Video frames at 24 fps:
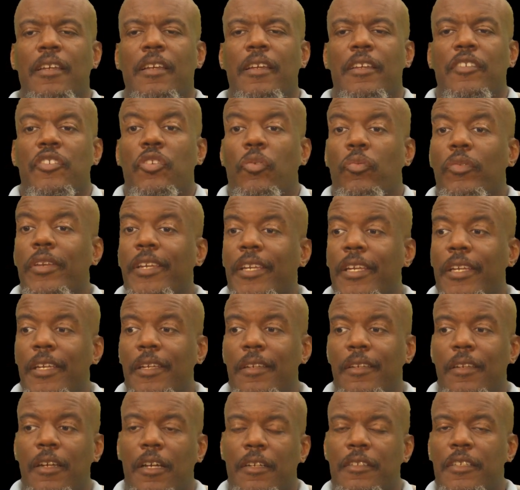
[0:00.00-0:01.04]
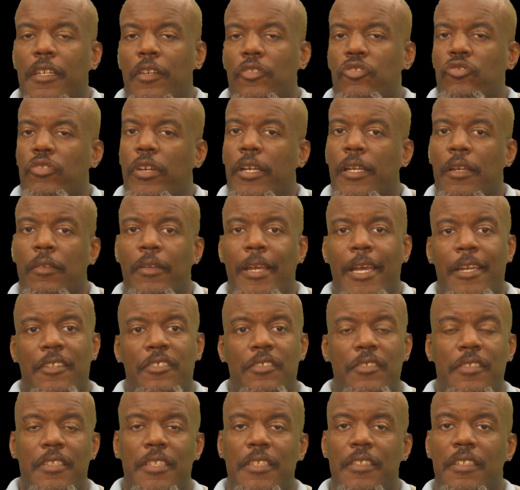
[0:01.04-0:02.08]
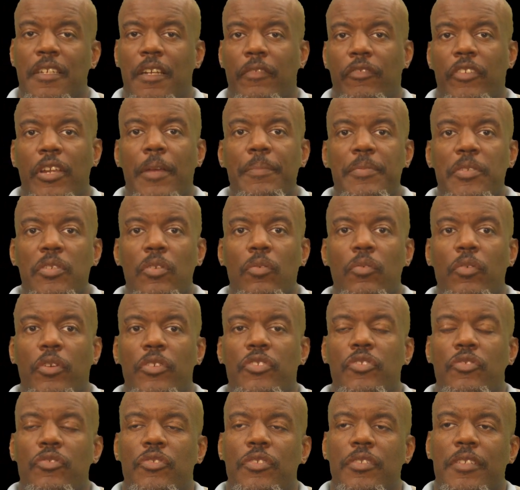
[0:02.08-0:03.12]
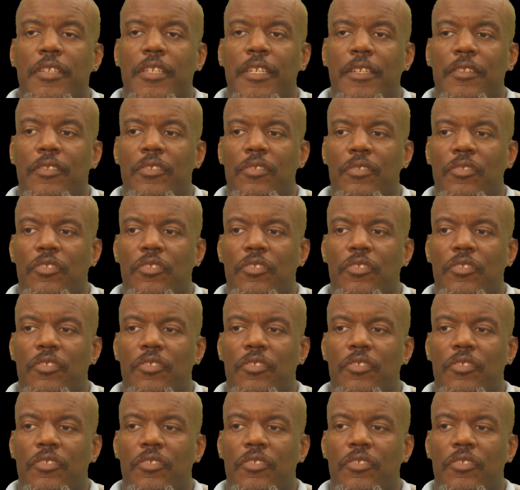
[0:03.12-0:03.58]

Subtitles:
You don't need knockdown, drag-out action scenes in every episode because you just get